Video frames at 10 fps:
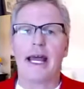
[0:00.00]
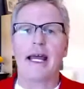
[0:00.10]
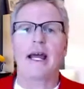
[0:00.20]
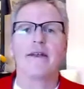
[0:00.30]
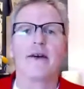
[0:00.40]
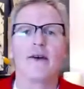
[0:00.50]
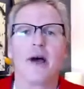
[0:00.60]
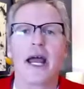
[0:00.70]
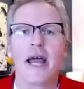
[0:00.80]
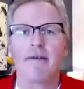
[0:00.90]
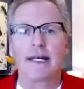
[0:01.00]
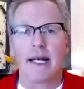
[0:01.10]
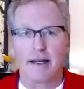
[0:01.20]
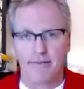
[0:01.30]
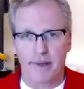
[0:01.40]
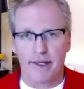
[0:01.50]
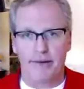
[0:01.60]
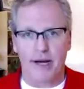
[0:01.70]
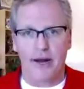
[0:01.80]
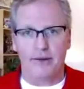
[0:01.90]
I know I haven't kind of been
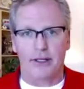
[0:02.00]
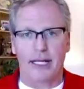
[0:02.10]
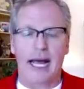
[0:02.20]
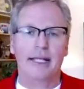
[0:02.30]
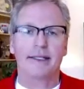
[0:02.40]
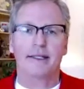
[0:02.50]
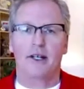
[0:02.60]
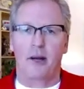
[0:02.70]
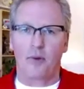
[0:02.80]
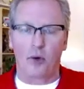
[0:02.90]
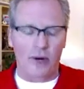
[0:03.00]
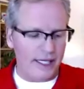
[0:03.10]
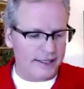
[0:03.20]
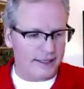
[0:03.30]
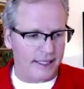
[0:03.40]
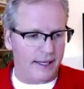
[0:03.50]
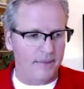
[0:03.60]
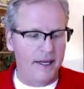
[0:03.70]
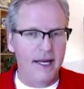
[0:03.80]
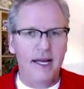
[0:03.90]
around the last couple weeks,
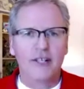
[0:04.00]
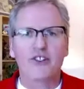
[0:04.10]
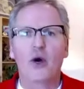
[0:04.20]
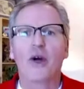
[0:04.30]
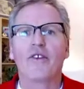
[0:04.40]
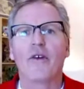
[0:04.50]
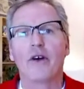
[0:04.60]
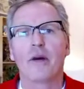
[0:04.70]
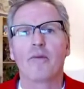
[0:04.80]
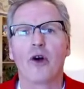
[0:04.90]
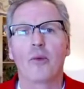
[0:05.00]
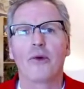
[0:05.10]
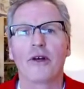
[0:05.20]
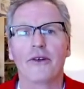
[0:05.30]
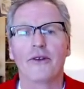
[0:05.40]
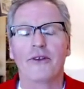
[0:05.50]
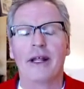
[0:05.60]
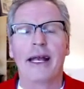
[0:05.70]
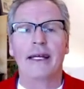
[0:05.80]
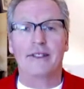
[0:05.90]
so it's very appropriate to
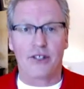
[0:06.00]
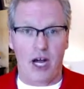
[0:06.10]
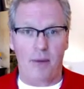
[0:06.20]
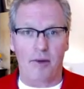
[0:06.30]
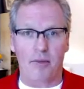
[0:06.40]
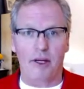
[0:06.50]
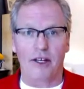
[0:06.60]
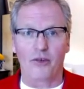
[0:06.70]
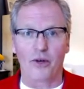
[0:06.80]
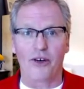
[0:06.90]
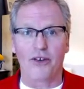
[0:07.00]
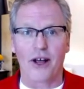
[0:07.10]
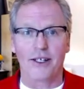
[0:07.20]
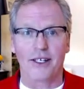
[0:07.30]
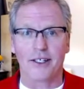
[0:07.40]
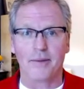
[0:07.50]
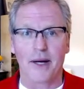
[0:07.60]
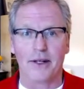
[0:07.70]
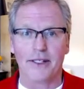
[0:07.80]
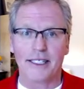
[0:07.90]
today's topic because we are talking
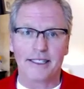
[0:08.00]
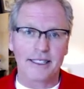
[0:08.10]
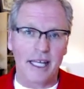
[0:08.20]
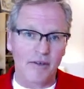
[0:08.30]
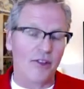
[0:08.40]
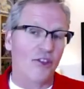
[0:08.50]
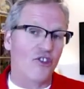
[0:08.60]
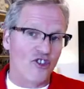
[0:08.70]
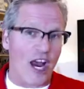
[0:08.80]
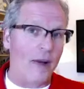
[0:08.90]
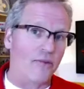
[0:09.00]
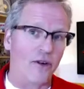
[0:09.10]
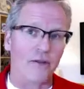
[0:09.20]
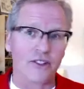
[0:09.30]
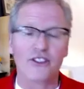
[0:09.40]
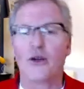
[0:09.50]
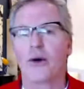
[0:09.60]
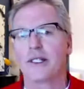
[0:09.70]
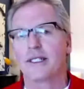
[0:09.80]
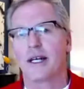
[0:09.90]
about the seventh chapter of the
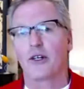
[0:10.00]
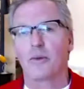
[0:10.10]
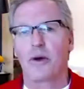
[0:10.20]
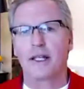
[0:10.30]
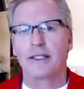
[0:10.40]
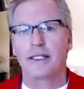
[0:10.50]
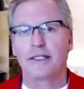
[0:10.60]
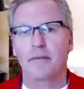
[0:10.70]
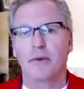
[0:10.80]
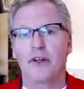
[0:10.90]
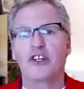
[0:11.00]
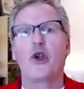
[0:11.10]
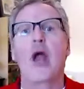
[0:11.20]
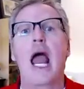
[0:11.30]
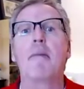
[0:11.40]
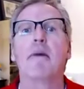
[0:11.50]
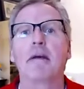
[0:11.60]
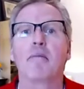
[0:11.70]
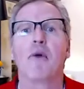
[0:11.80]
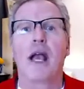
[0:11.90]
story cycle process and building your
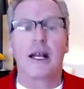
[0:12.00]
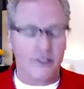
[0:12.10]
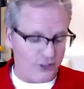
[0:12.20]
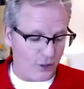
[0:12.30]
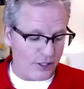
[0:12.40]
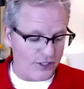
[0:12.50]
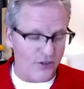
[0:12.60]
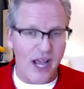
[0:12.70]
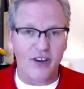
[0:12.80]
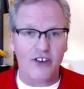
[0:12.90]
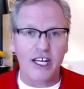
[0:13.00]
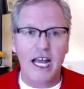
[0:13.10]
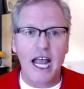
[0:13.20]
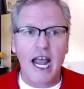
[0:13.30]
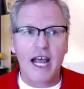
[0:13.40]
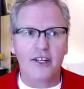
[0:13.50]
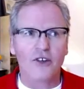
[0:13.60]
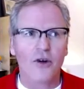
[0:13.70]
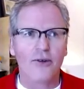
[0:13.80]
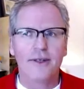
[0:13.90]
epic brand story strategy, and it's
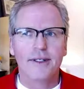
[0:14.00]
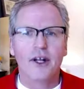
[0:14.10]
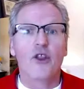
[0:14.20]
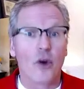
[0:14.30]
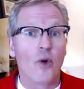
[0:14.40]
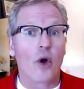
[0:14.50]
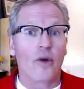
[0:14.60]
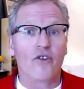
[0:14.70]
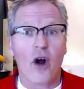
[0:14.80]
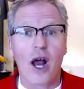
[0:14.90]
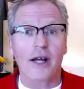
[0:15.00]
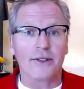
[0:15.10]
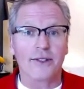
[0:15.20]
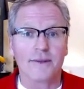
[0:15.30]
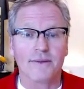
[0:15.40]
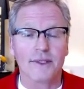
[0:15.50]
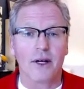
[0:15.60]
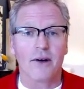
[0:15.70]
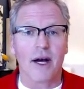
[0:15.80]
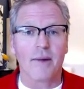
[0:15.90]
called The Road of Trials.
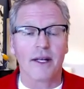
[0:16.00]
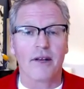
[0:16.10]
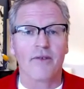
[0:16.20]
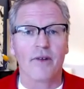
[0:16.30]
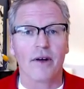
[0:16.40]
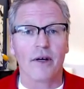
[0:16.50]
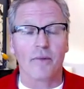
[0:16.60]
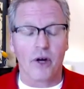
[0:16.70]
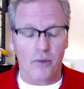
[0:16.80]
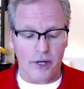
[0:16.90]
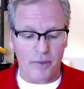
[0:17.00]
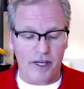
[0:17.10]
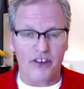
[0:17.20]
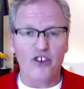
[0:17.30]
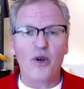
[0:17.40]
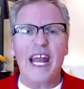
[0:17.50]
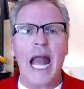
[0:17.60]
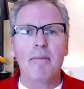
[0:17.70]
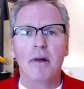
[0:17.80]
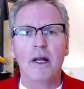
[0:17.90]
So, I mean, that's very appropriate because you
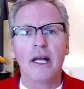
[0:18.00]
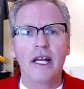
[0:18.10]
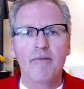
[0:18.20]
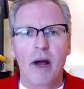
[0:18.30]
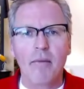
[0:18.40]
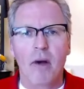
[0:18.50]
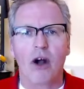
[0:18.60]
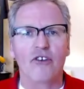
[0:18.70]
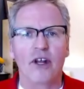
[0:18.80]
cannot believe my March.